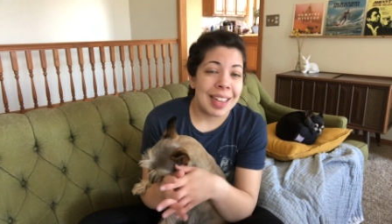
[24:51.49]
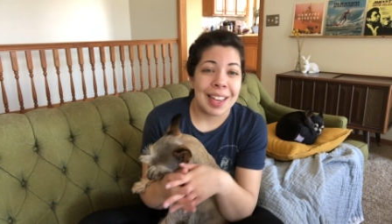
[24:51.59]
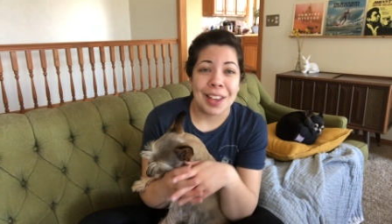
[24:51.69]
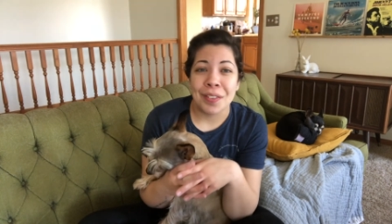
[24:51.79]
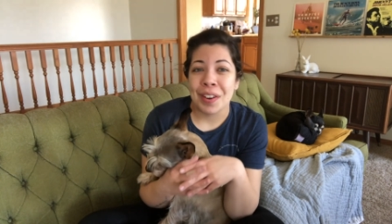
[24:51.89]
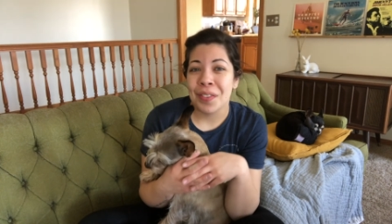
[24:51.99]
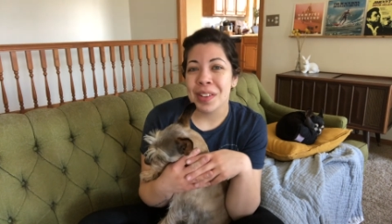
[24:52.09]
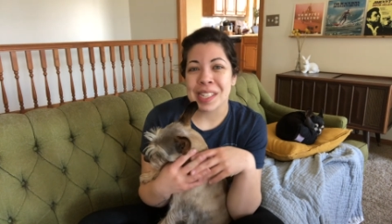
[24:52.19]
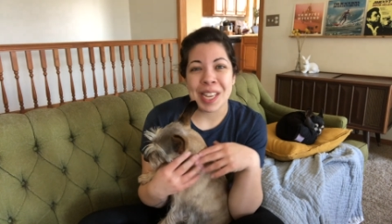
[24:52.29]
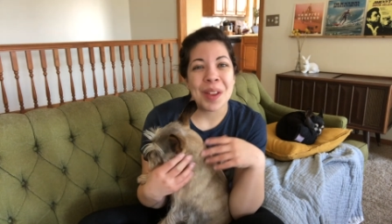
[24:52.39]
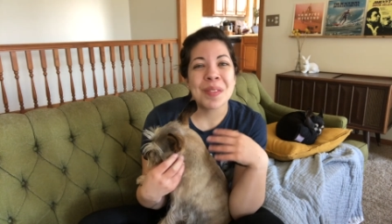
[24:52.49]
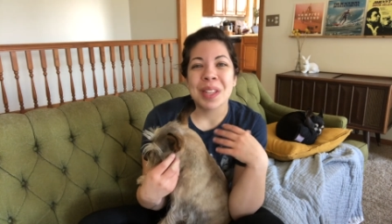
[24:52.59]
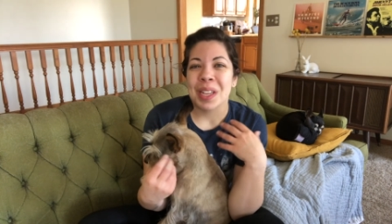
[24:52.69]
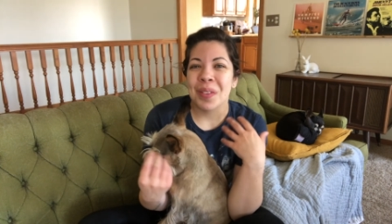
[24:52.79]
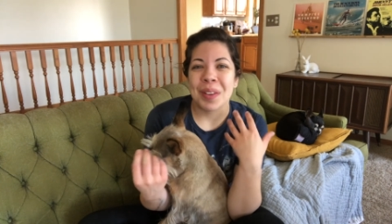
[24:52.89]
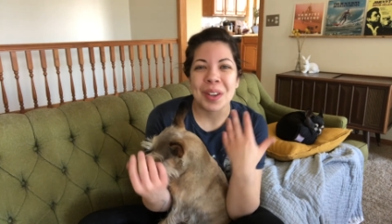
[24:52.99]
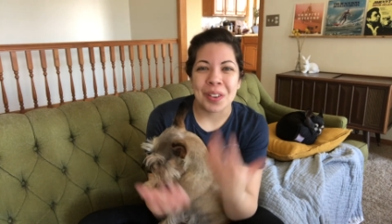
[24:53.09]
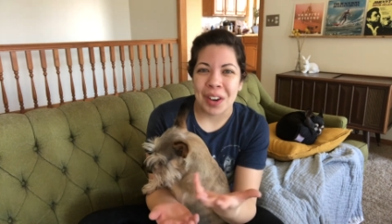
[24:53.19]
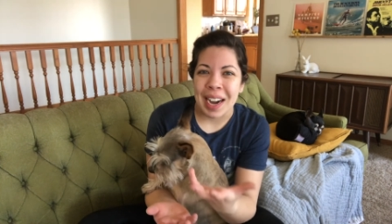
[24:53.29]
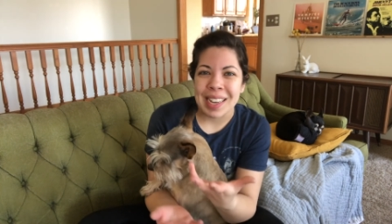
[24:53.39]
even if it seemed a little bit
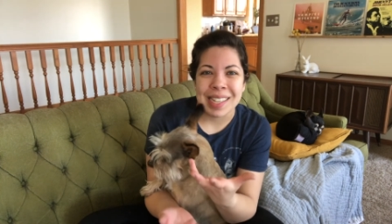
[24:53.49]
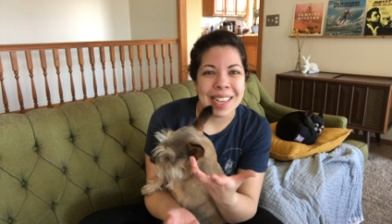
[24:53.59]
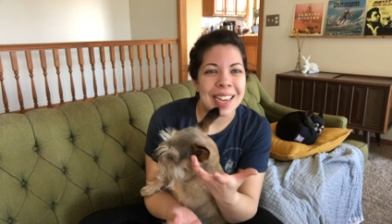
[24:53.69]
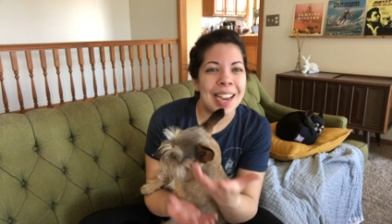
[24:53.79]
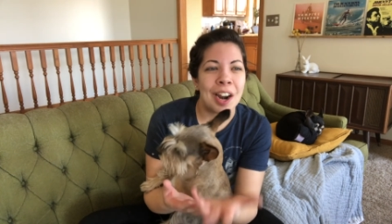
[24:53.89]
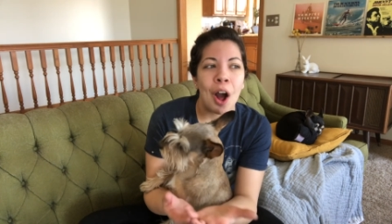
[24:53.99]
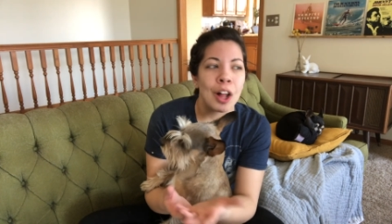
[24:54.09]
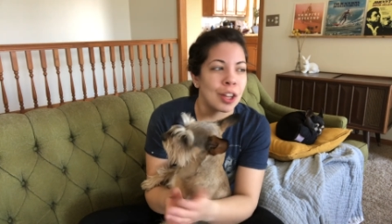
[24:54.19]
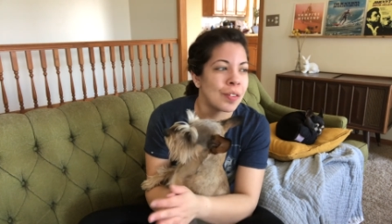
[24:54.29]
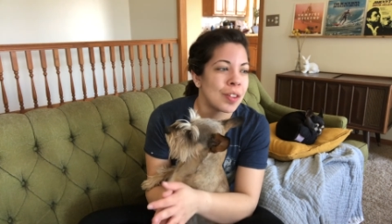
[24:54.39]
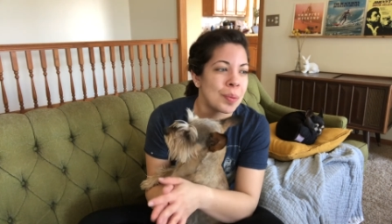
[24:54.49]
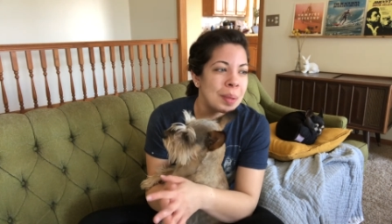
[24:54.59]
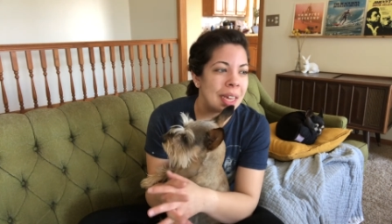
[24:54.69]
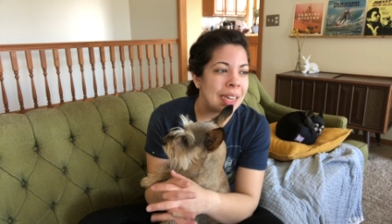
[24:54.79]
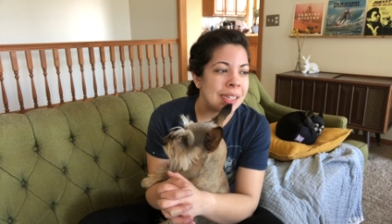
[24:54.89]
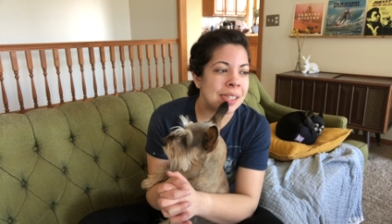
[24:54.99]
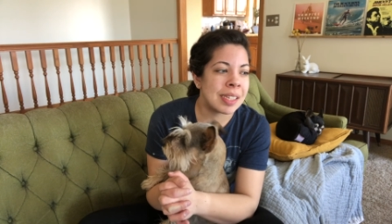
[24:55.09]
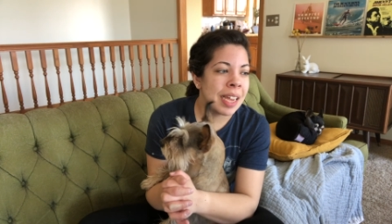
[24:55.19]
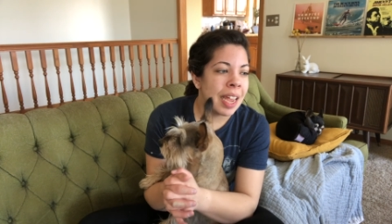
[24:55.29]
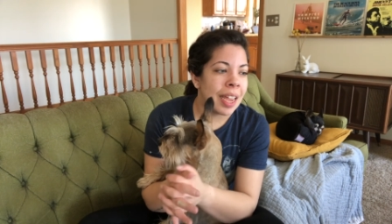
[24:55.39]
crazy and all over the place,
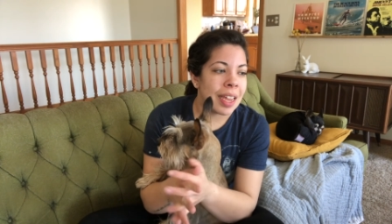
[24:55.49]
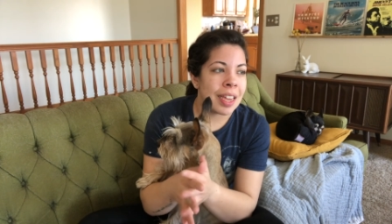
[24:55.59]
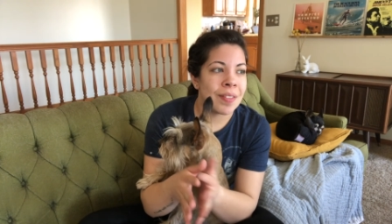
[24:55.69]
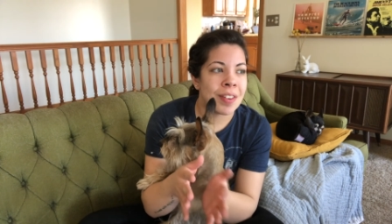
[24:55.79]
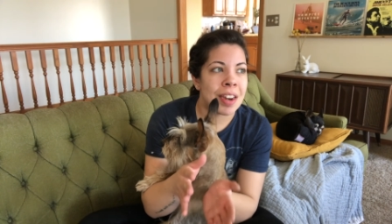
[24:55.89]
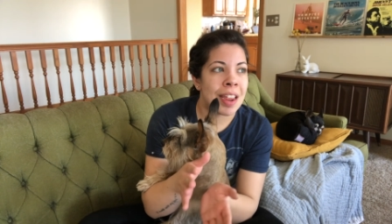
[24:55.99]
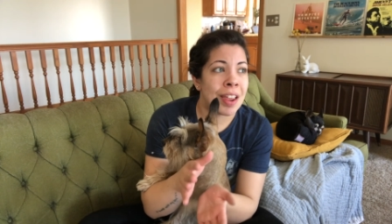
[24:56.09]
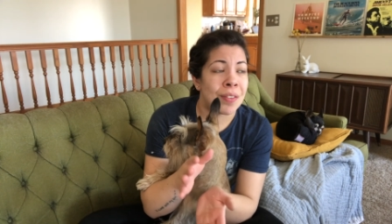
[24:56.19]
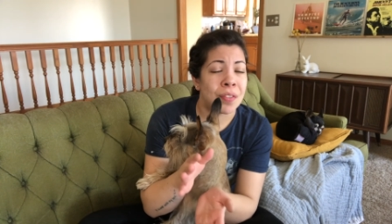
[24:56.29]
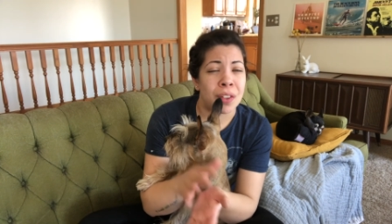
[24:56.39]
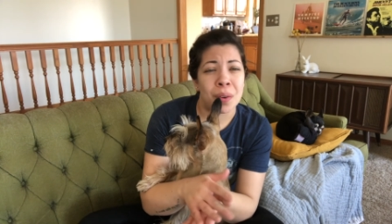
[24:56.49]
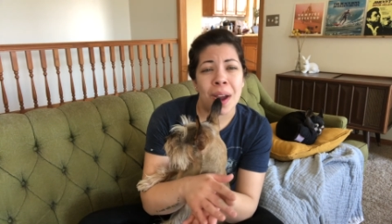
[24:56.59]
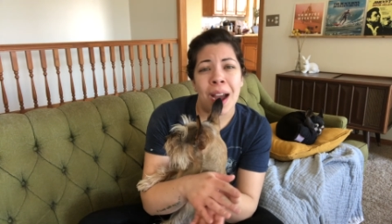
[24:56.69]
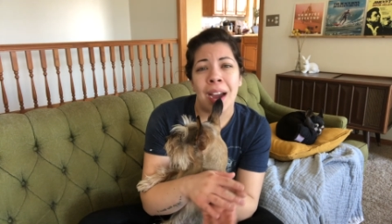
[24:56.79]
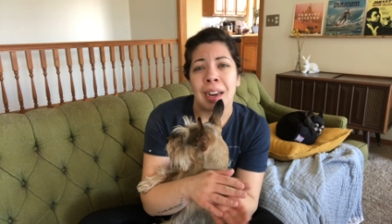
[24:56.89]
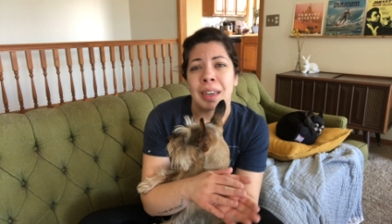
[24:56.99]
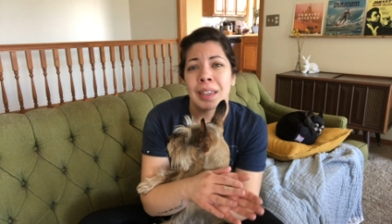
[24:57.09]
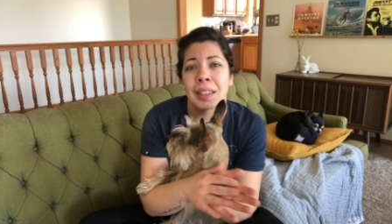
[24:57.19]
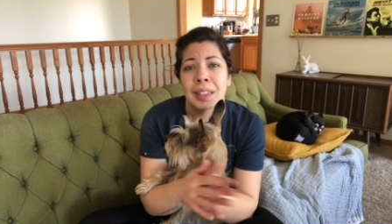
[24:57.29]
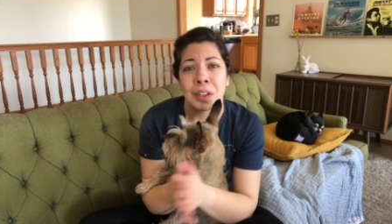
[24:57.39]
even if you had
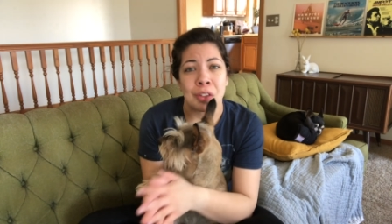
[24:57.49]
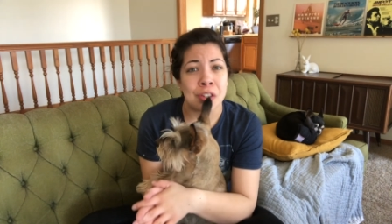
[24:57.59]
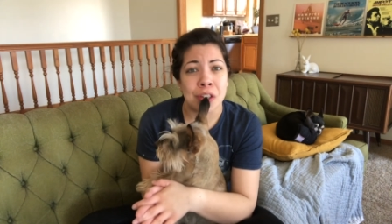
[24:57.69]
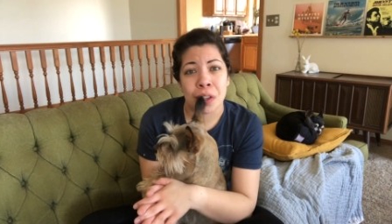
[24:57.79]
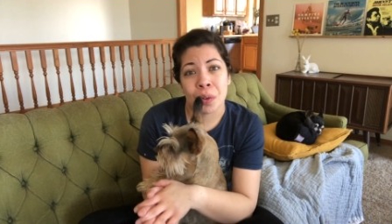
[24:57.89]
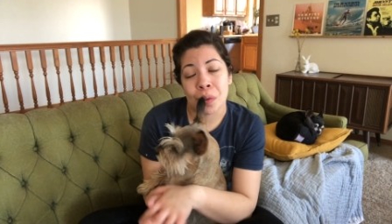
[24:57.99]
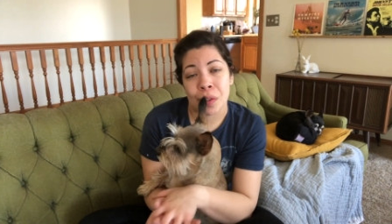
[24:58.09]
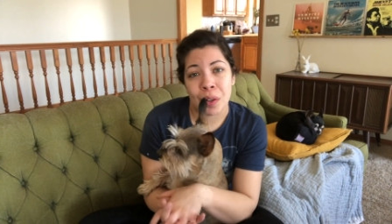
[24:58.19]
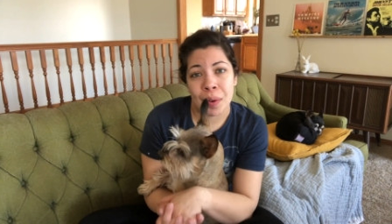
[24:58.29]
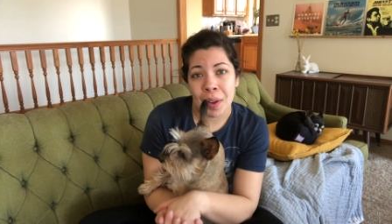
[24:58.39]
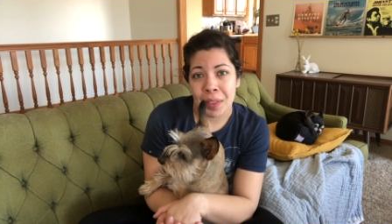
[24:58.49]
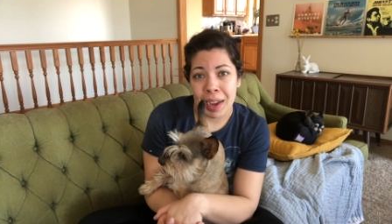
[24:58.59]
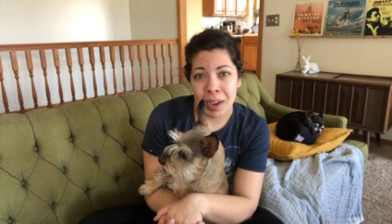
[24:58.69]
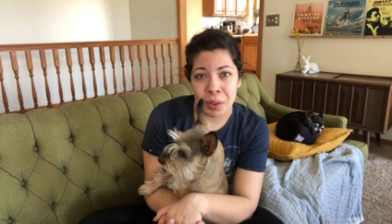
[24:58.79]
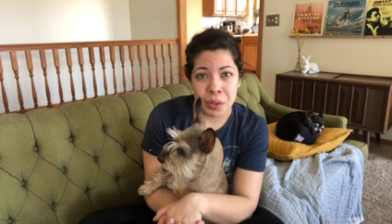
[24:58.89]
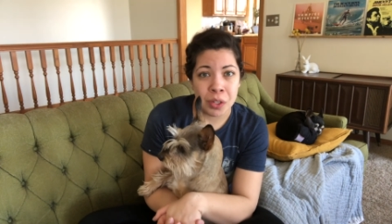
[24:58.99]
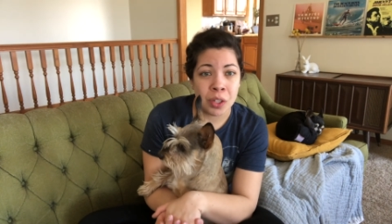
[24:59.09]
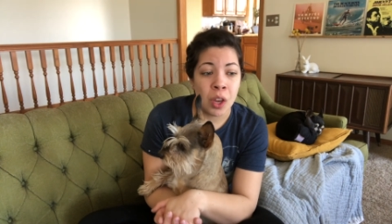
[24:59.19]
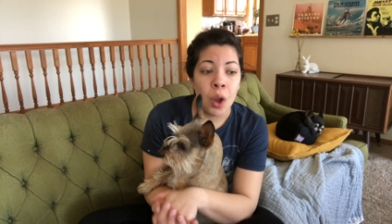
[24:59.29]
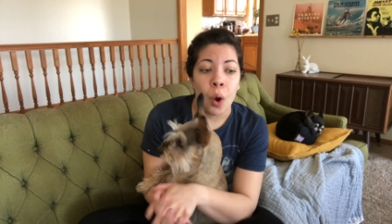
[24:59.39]
little to-dos around the house,
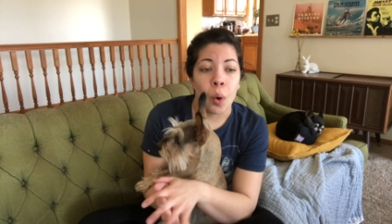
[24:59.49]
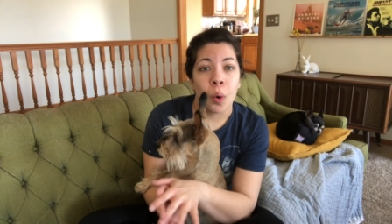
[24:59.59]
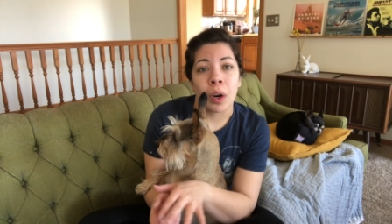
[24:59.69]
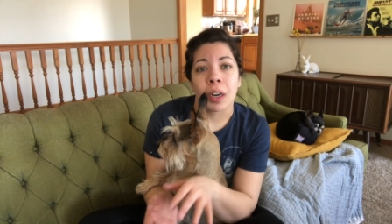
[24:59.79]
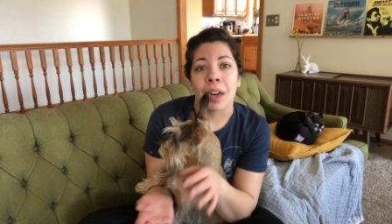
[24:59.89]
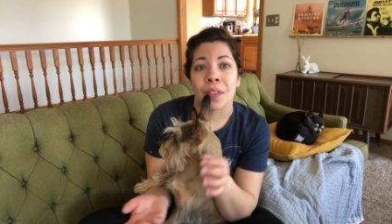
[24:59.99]
or if